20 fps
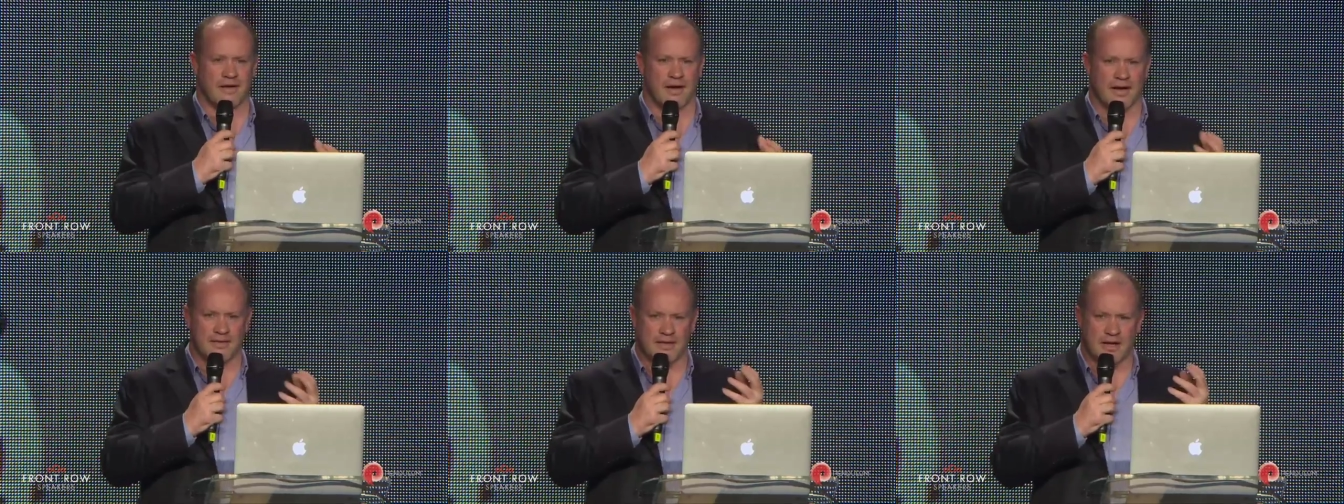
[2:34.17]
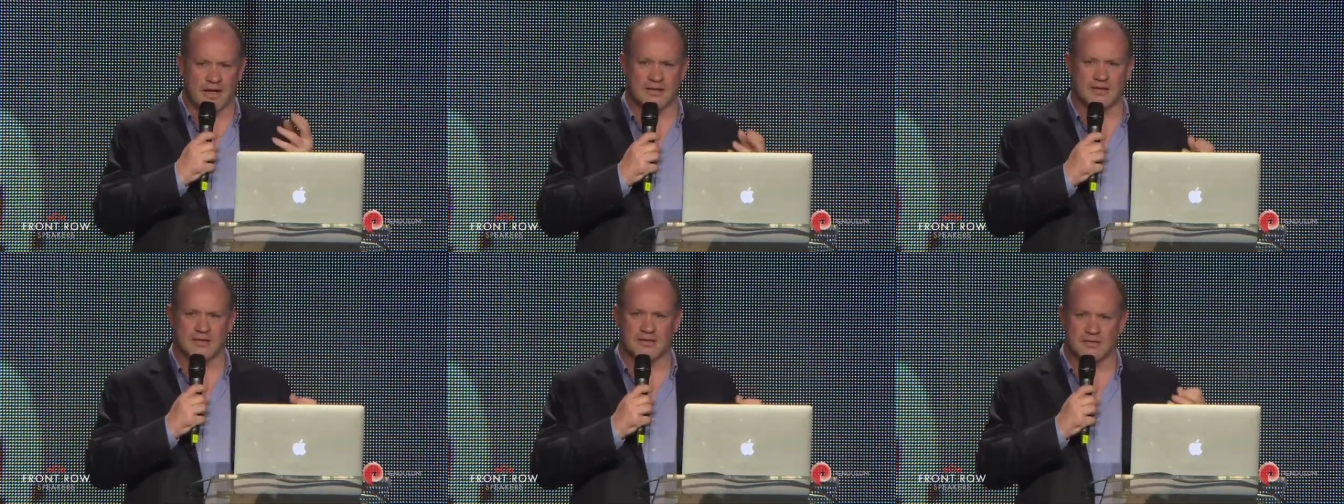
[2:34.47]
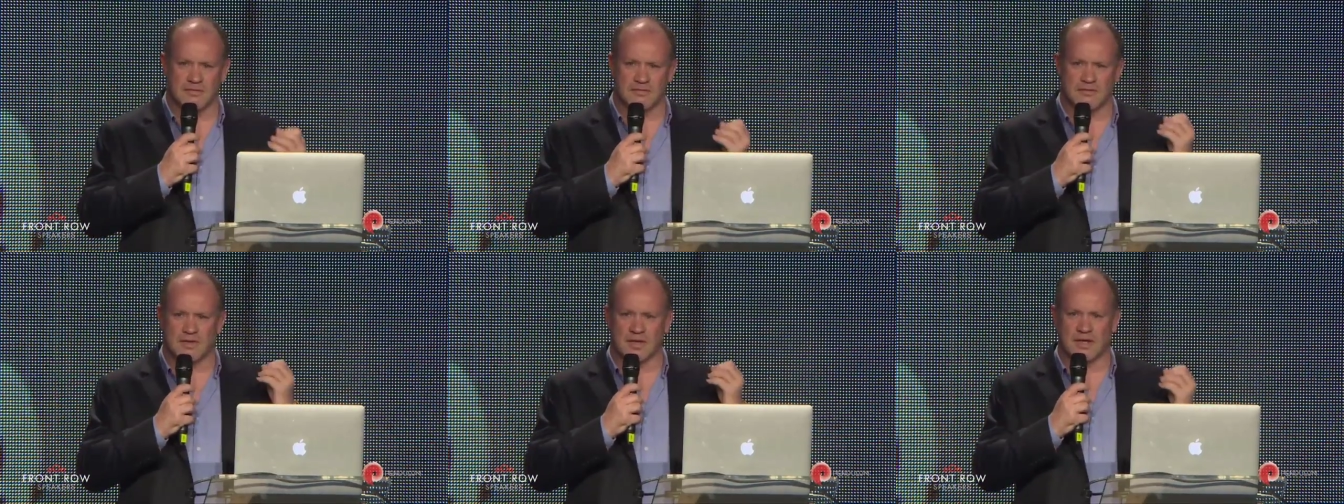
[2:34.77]
And that's
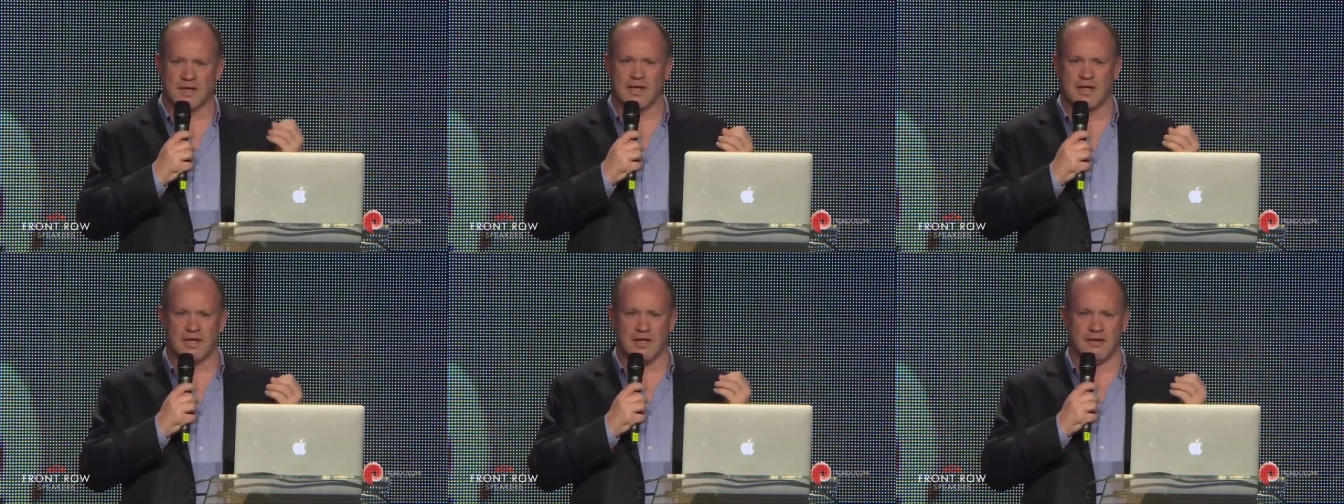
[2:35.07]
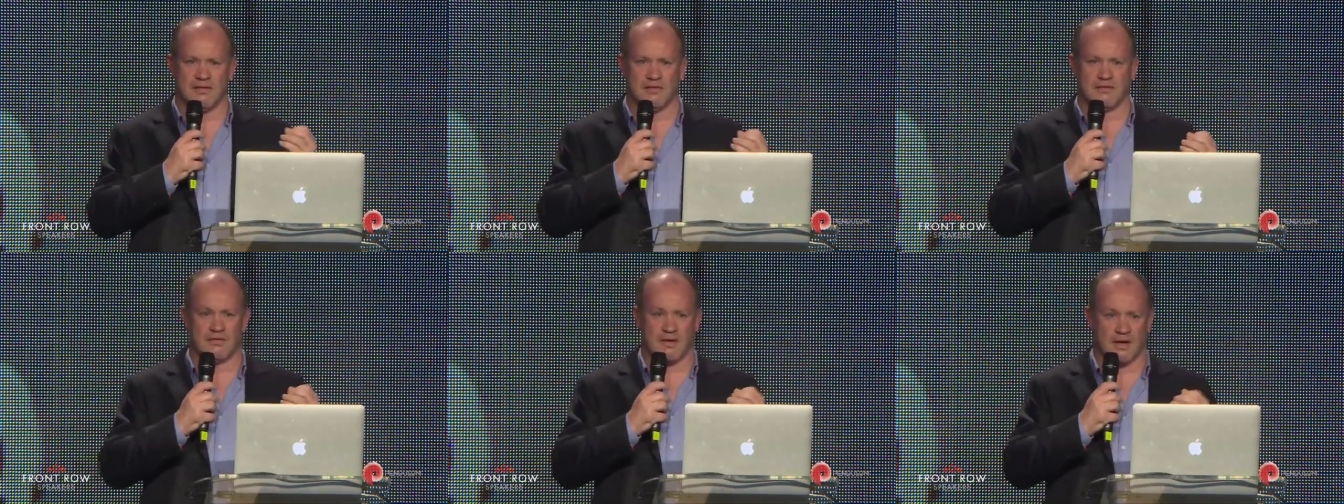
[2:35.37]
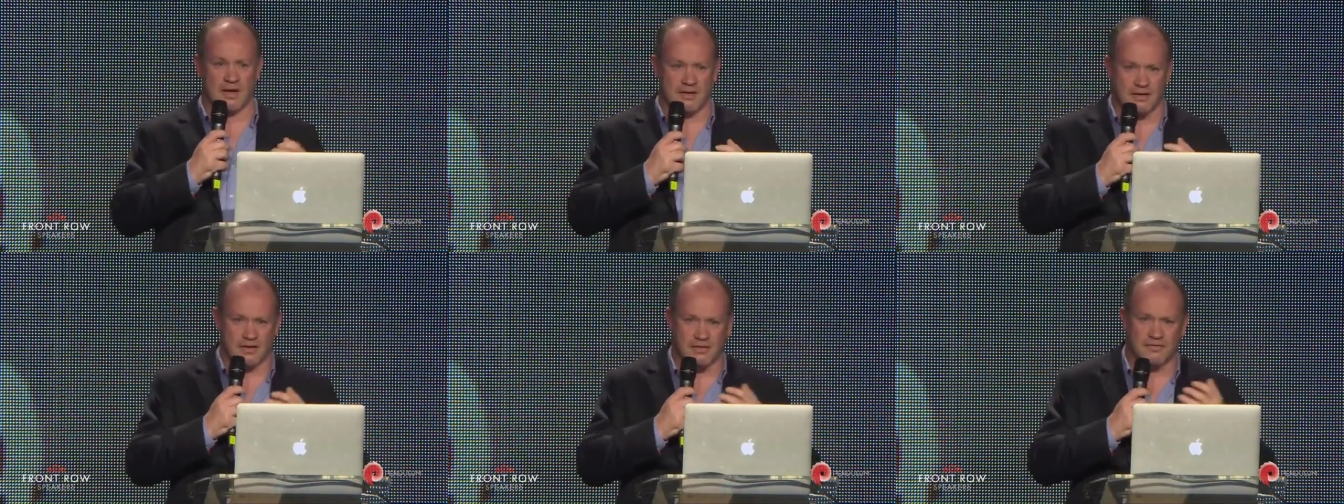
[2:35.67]
the key,
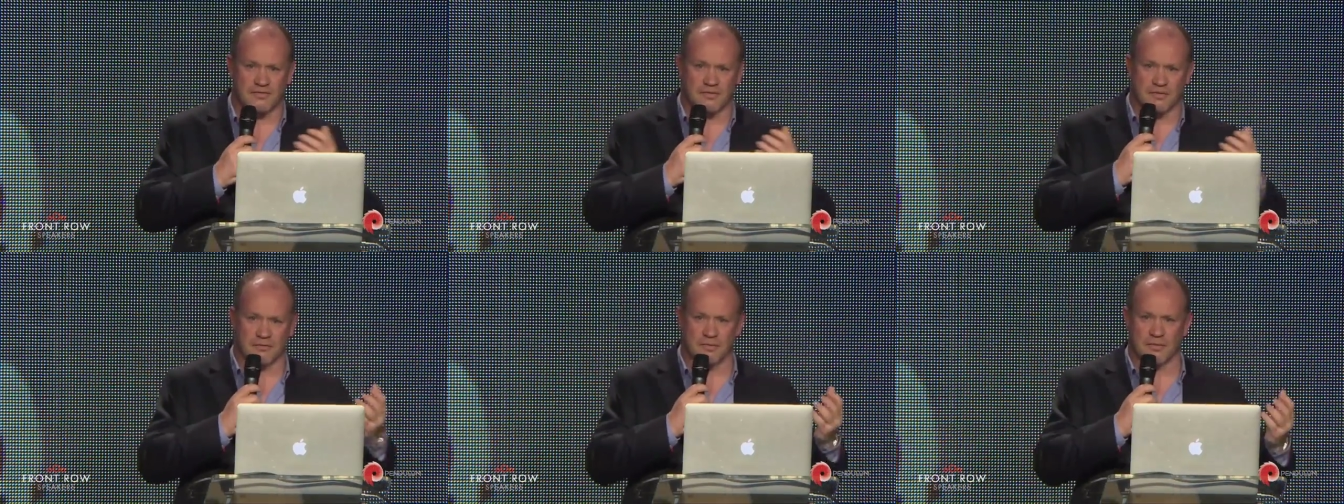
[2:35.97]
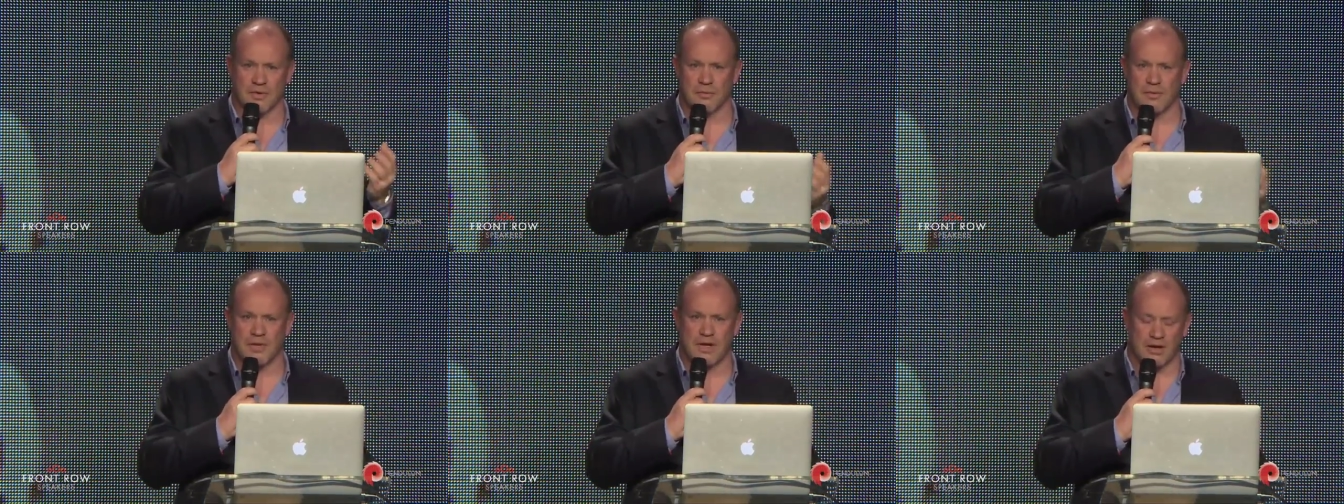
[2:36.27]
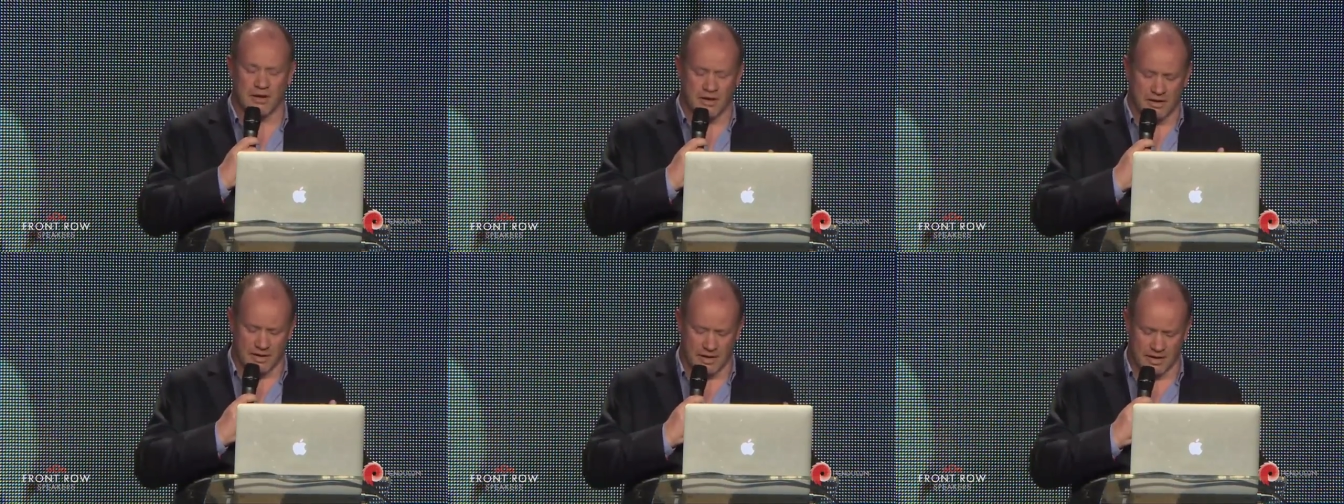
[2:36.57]
I think, for where we
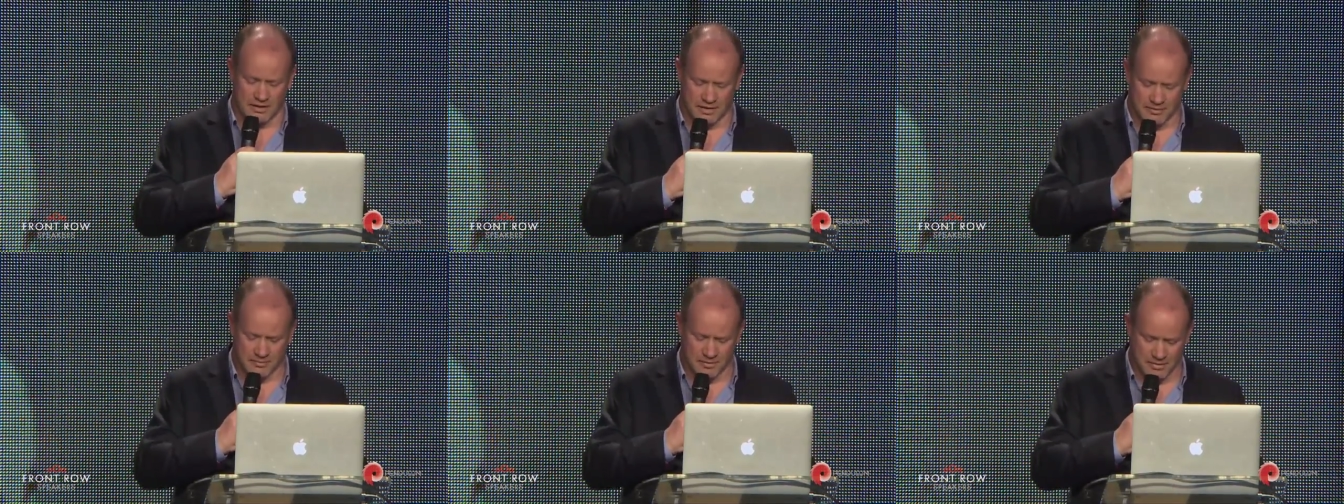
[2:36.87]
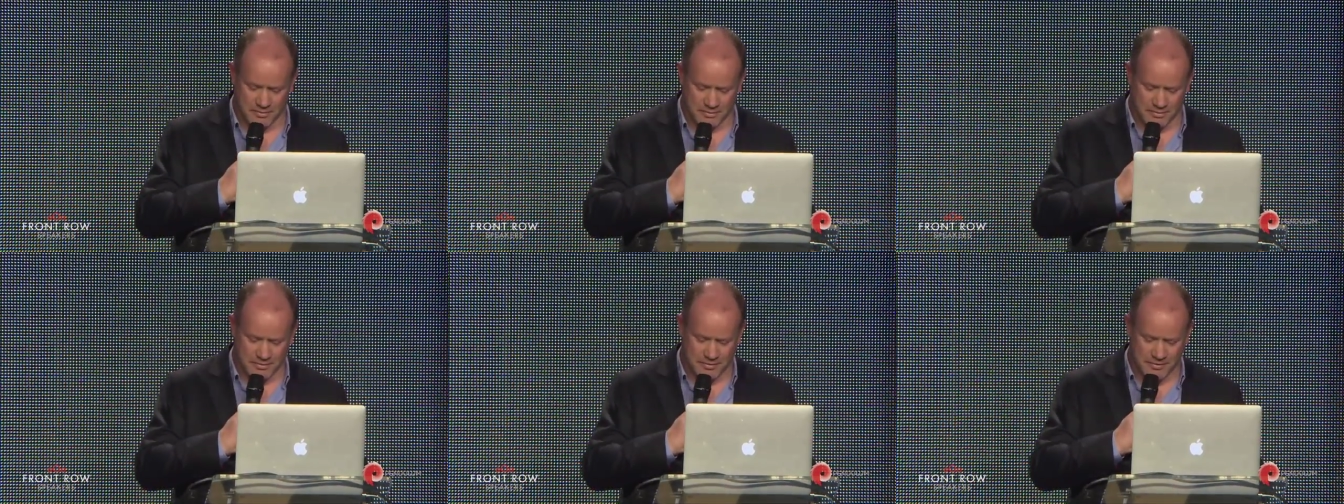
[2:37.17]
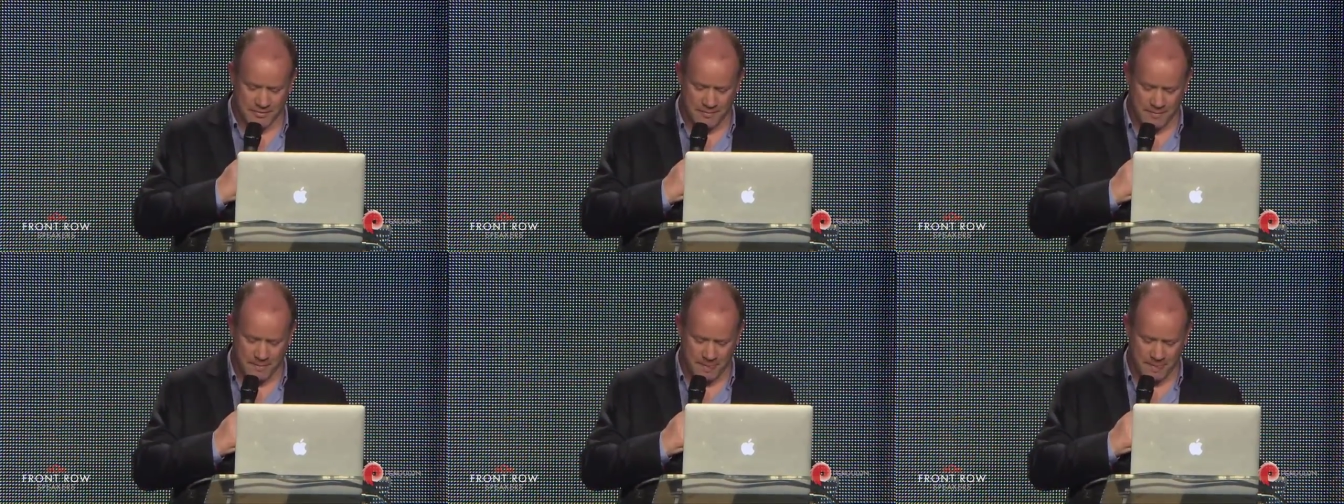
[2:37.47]
all are at the moment.